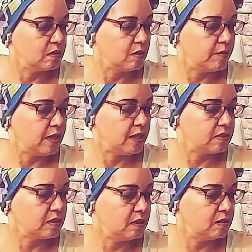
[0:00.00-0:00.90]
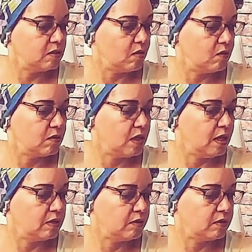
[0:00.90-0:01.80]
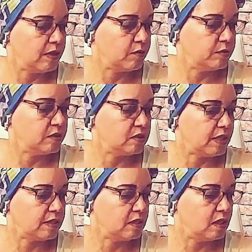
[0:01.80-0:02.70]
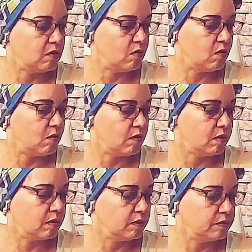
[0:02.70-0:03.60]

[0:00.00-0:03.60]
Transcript: that skin tone color, which is like yellow ochre.